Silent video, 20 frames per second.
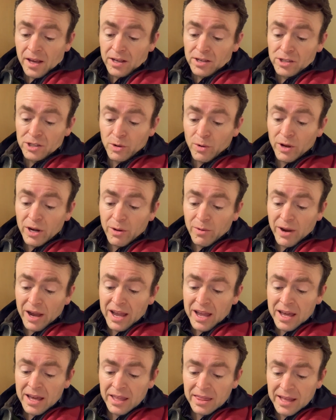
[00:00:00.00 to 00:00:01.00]
So
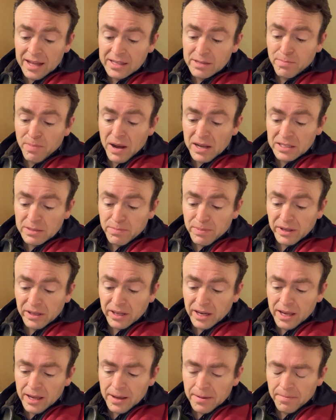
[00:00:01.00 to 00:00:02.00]
anyway, that's a
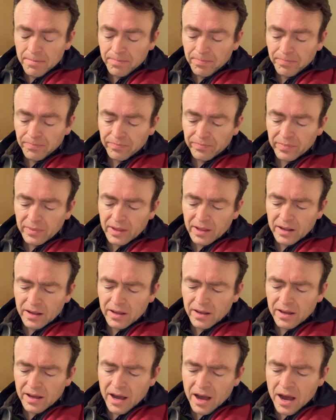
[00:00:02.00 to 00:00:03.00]
possibility.
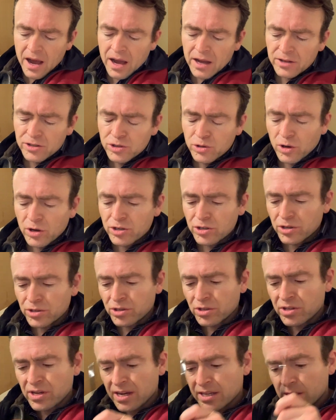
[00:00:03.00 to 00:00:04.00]
George
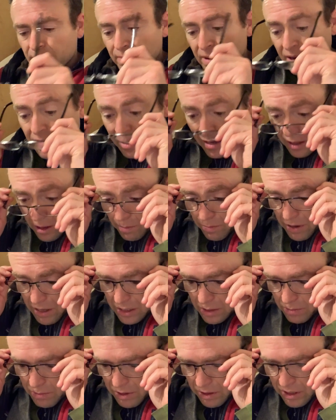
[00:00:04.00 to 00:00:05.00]
also talks about another
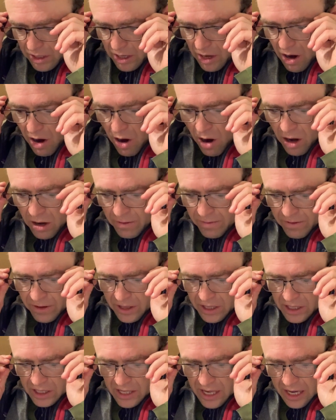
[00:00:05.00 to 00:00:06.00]
possibility, art for
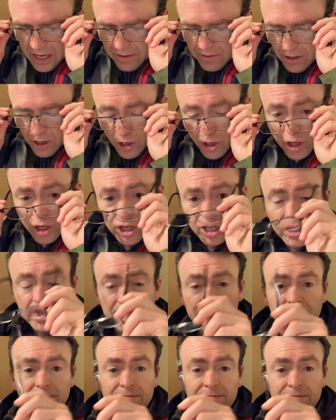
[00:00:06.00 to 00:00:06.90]
the sake of the good.